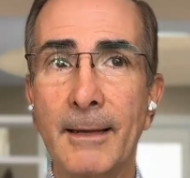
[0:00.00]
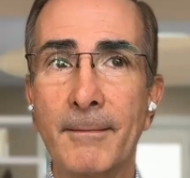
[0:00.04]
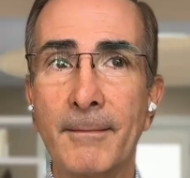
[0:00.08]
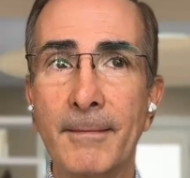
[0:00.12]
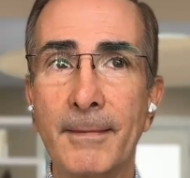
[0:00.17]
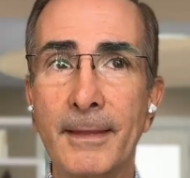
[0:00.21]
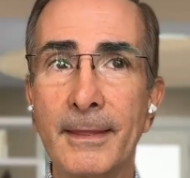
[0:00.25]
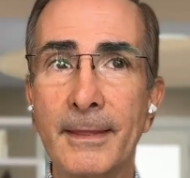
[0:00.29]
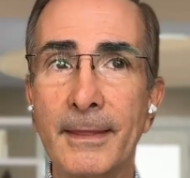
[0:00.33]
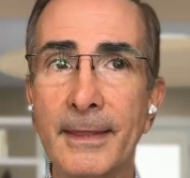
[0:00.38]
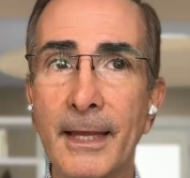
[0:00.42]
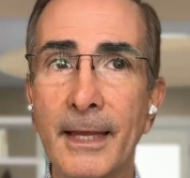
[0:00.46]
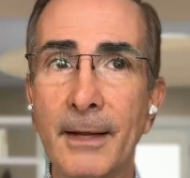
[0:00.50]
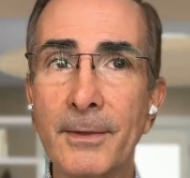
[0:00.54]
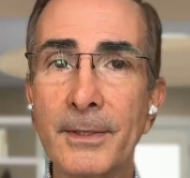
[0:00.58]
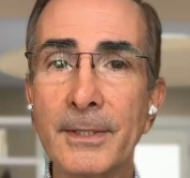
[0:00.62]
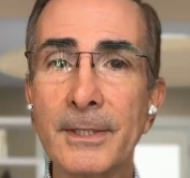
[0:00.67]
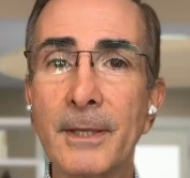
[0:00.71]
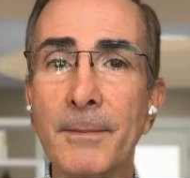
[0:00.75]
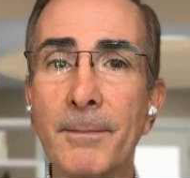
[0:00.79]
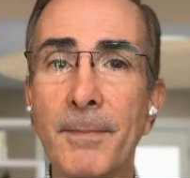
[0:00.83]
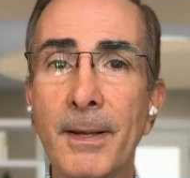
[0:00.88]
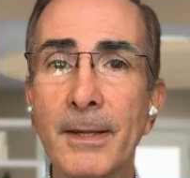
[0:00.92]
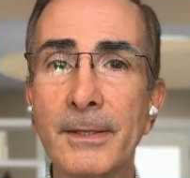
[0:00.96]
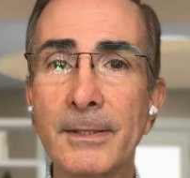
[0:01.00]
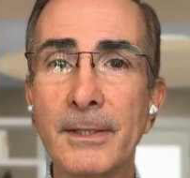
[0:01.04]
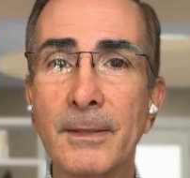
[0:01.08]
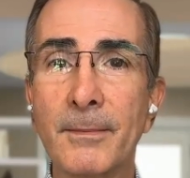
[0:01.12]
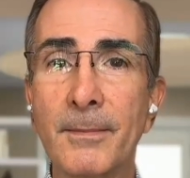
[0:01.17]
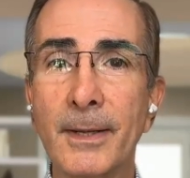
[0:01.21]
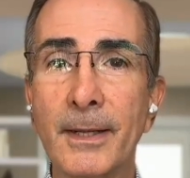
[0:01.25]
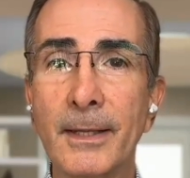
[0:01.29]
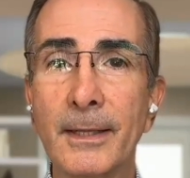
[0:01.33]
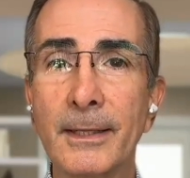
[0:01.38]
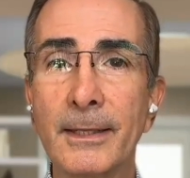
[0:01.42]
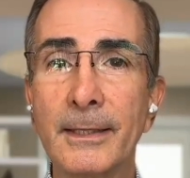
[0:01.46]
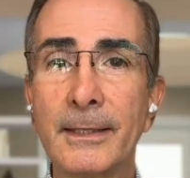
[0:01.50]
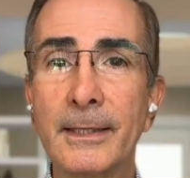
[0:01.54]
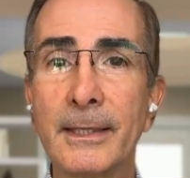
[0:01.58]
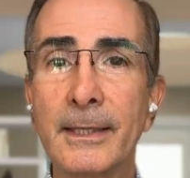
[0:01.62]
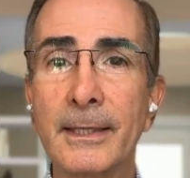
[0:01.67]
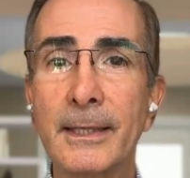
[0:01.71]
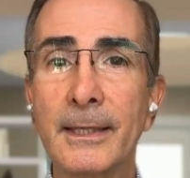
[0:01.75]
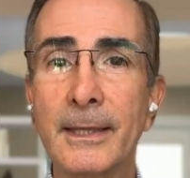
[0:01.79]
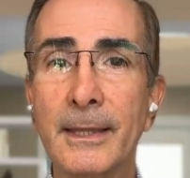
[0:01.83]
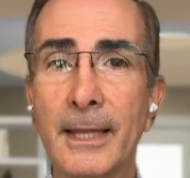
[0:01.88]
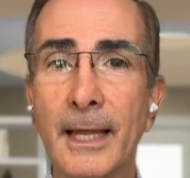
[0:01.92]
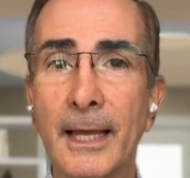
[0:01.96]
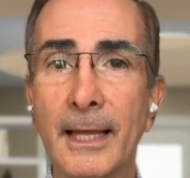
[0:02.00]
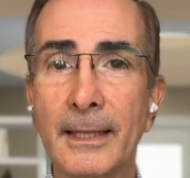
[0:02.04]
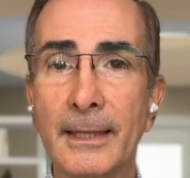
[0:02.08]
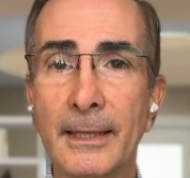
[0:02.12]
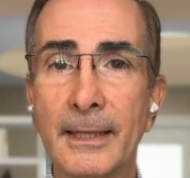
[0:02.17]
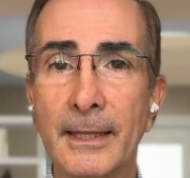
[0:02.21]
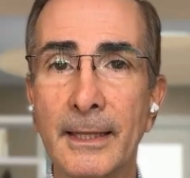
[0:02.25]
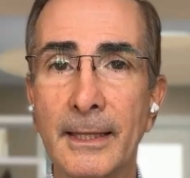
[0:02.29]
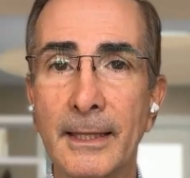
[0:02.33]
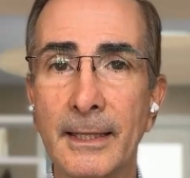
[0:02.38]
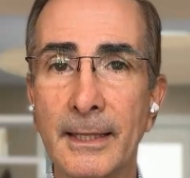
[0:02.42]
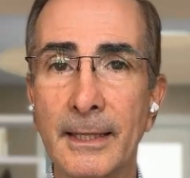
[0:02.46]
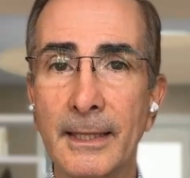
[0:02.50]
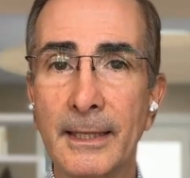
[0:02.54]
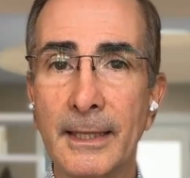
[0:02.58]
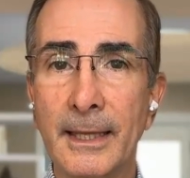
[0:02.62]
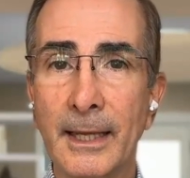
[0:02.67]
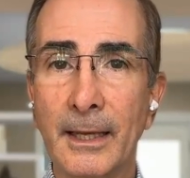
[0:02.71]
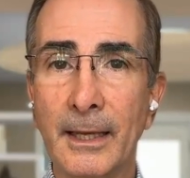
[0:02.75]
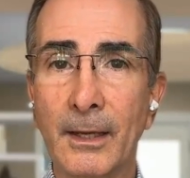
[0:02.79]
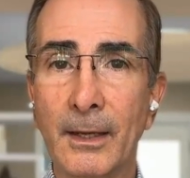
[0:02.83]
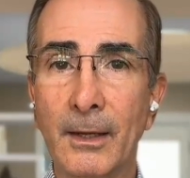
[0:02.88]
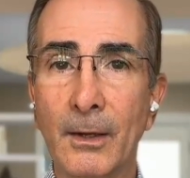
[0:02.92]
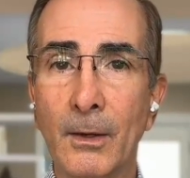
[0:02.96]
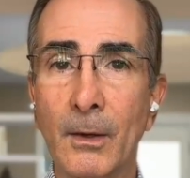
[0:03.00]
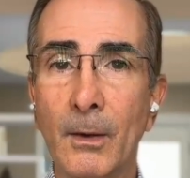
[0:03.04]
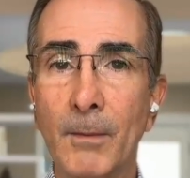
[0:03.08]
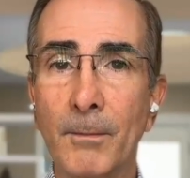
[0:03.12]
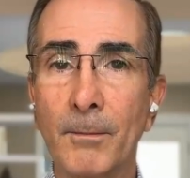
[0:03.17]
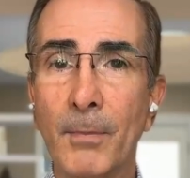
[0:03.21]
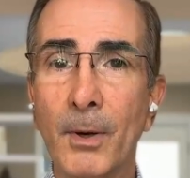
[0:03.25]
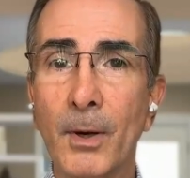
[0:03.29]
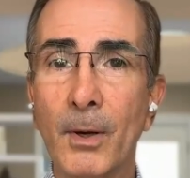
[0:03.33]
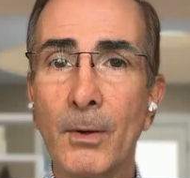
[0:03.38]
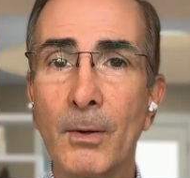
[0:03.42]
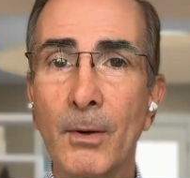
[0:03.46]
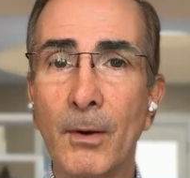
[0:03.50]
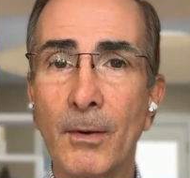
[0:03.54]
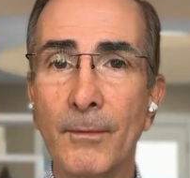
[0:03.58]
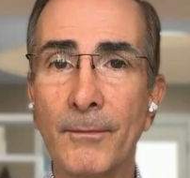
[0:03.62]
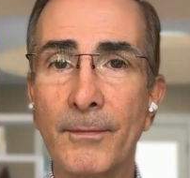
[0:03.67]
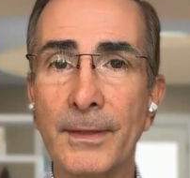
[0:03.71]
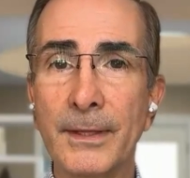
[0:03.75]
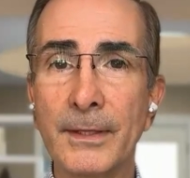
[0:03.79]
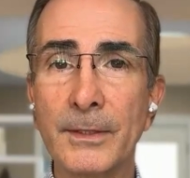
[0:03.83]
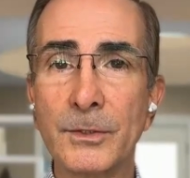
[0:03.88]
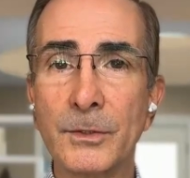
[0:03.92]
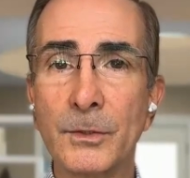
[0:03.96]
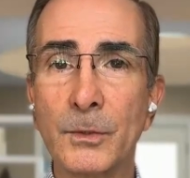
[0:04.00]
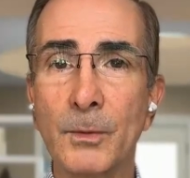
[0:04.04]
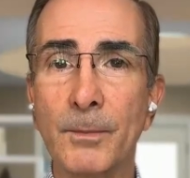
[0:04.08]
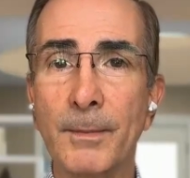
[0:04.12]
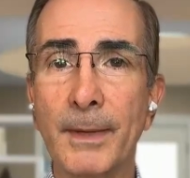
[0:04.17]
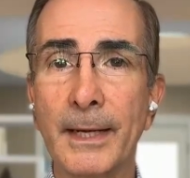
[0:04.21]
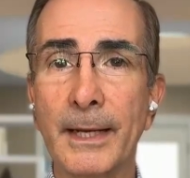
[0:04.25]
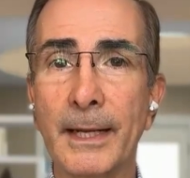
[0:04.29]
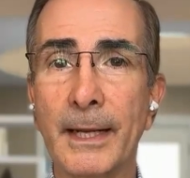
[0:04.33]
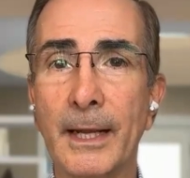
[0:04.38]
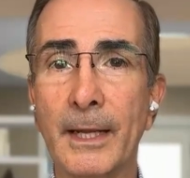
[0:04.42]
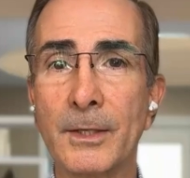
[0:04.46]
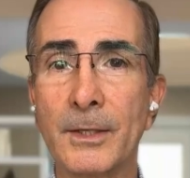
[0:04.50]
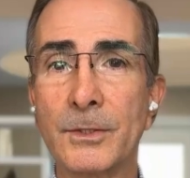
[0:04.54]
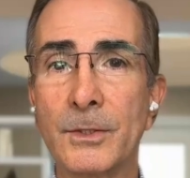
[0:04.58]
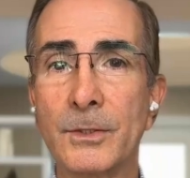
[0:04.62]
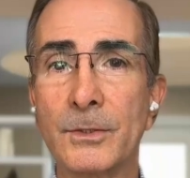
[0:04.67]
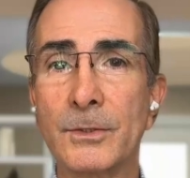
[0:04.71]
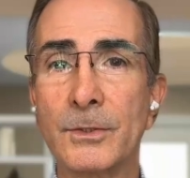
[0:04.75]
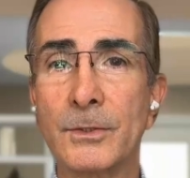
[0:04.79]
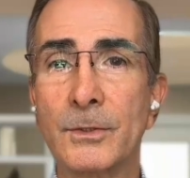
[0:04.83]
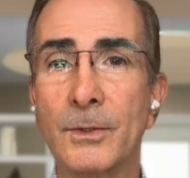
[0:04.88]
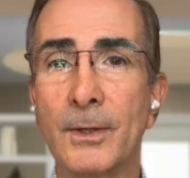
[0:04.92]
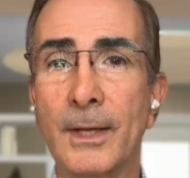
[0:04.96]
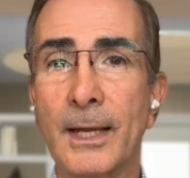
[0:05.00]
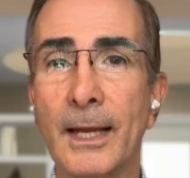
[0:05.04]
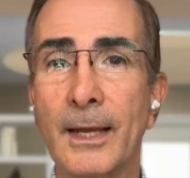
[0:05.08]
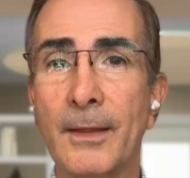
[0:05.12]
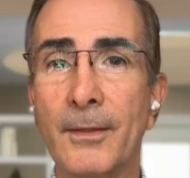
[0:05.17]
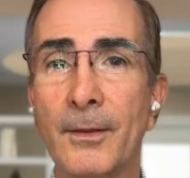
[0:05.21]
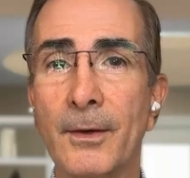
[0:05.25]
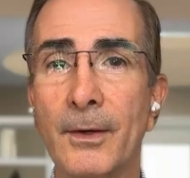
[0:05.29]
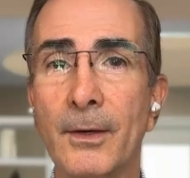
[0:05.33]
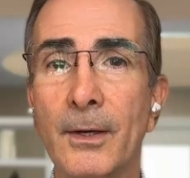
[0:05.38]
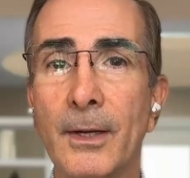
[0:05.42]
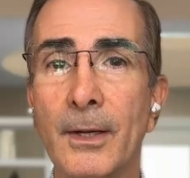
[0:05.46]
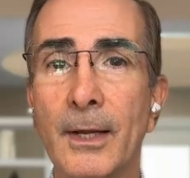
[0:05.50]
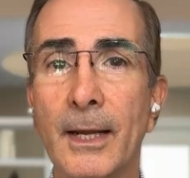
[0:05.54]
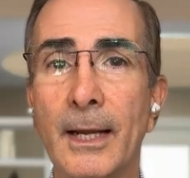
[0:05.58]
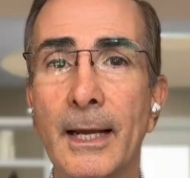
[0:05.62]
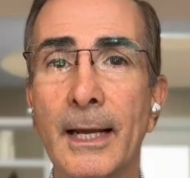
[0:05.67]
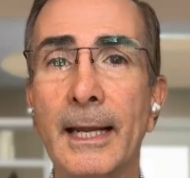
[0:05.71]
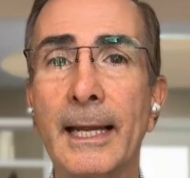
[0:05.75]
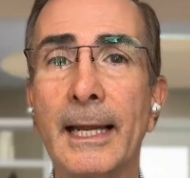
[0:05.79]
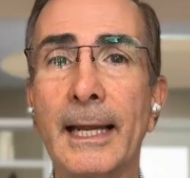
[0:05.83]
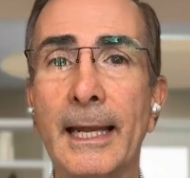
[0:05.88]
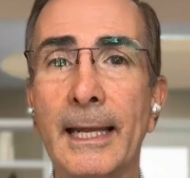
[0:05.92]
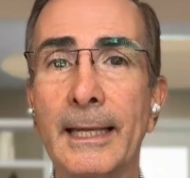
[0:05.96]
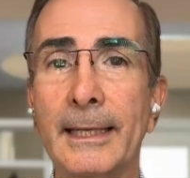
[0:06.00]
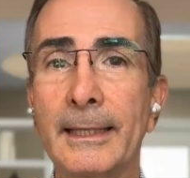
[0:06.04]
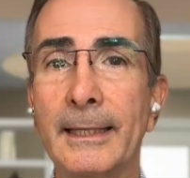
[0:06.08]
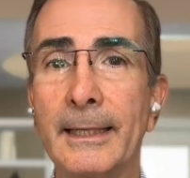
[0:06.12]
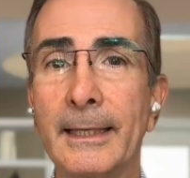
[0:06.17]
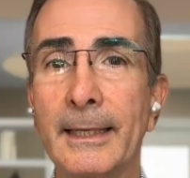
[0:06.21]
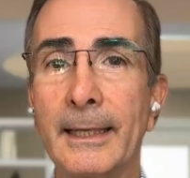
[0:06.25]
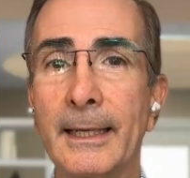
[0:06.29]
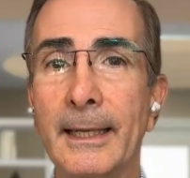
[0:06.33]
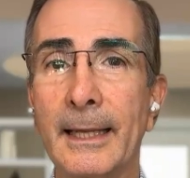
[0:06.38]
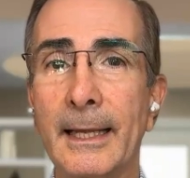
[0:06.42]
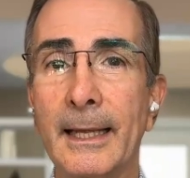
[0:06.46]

there is a possibility that the combo of these two medications together can